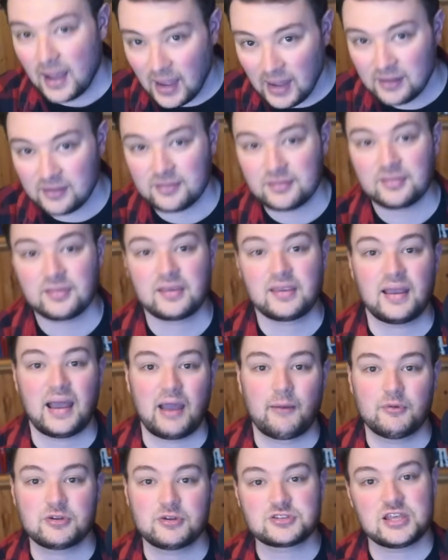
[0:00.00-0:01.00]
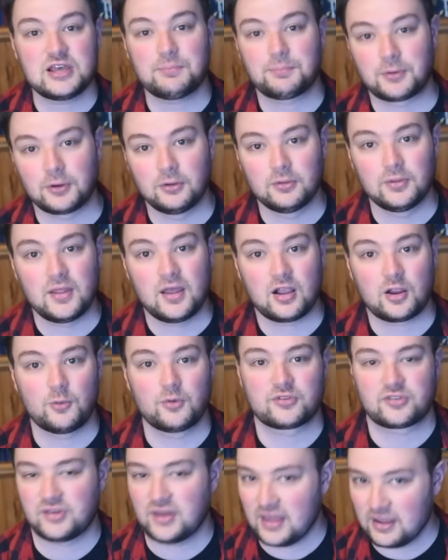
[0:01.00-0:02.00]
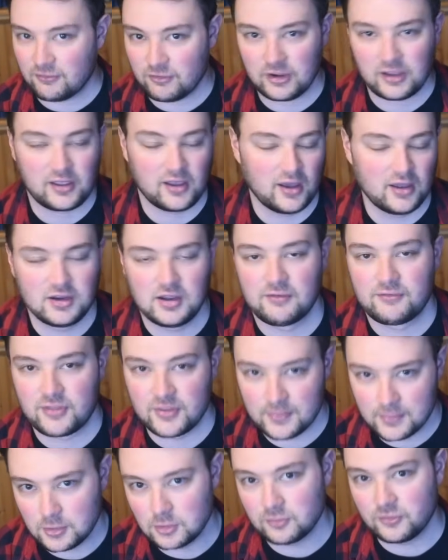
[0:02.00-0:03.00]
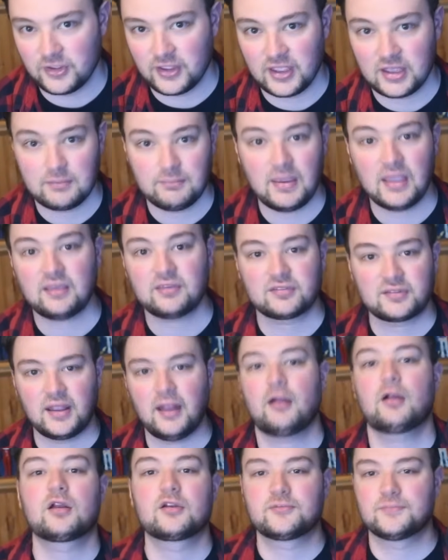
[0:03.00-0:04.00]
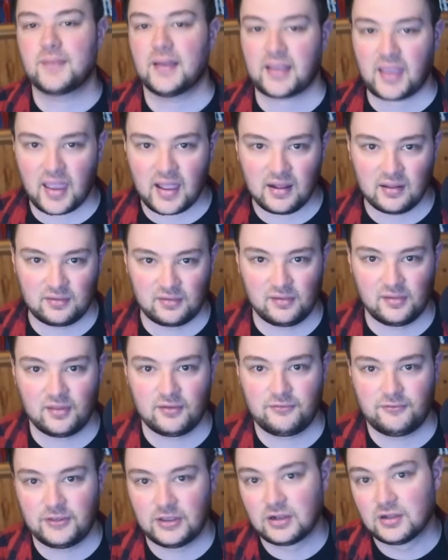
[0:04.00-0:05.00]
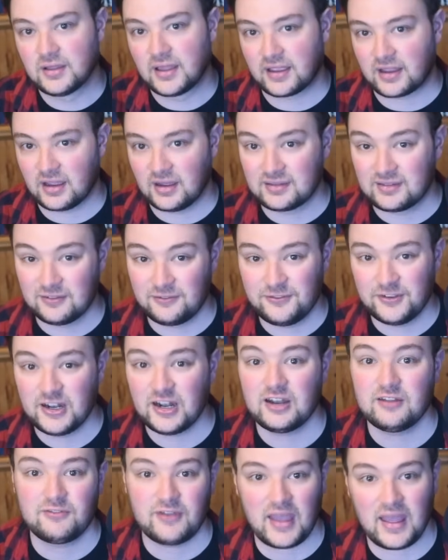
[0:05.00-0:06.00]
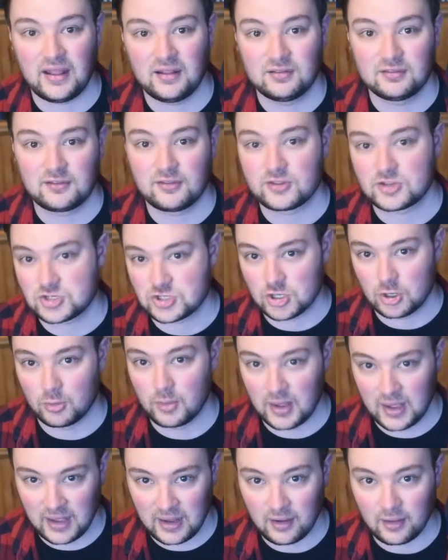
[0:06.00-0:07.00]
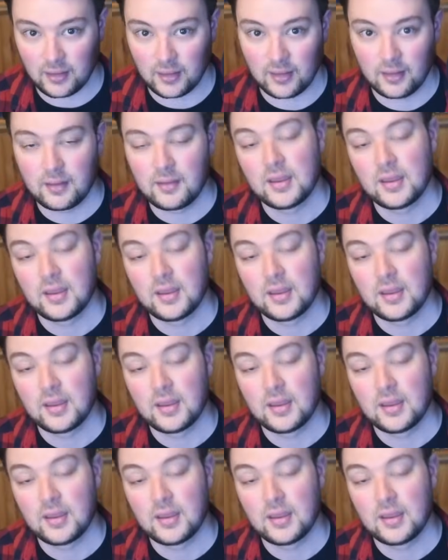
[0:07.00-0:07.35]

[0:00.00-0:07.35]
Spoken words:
Honestly, I wish that prologue was in every cut of the movie. It makes Terror of Mechagodzilla feel like a definitive end to the Showa era.